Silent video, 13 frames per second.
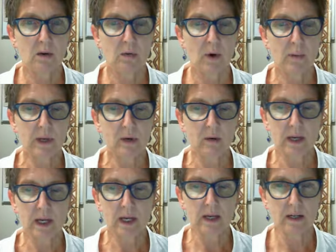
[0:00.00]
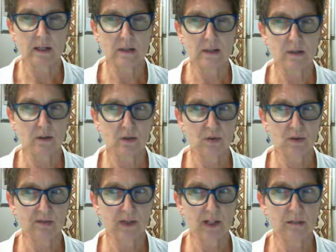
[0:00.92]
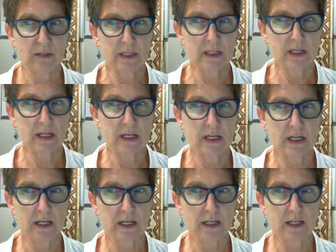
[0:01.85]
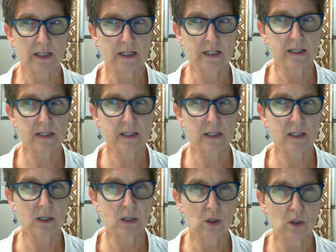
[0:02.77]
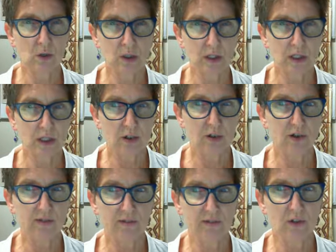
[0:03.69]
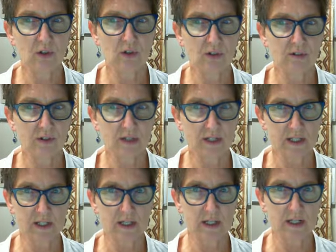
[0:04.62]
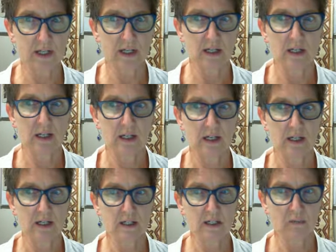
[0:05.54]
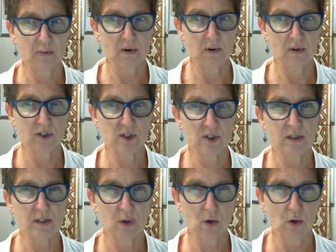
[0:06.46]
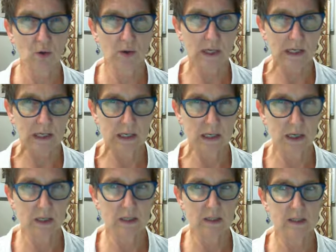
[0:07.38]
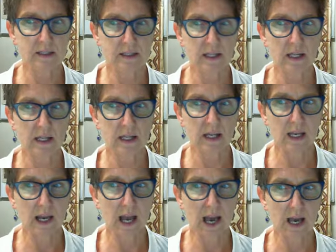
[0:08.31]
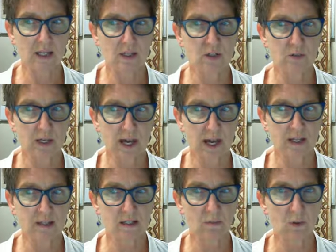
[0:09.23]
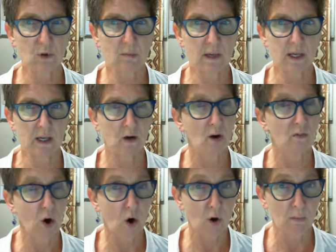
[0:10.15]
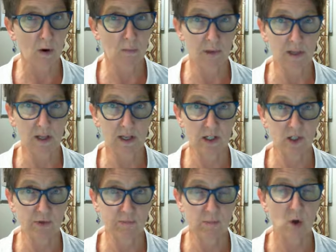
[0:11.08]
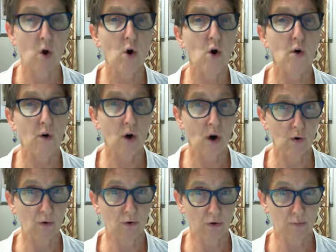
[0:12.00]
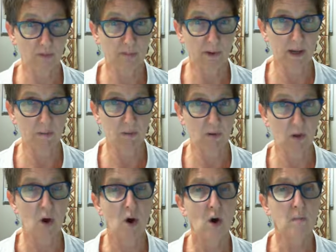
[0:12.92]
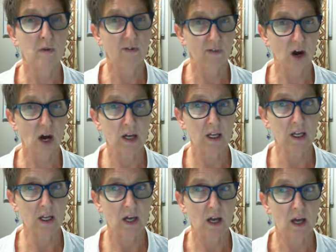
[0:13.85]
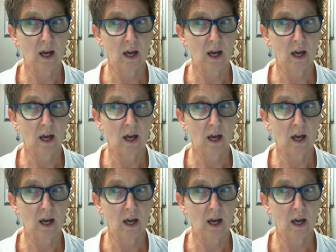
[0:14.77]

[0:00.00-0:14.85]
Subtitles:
When we're looking at social development, it's usually universalistic in its approach. So again, seeking to enhance the well-being of a whole population or a whole group of people, providing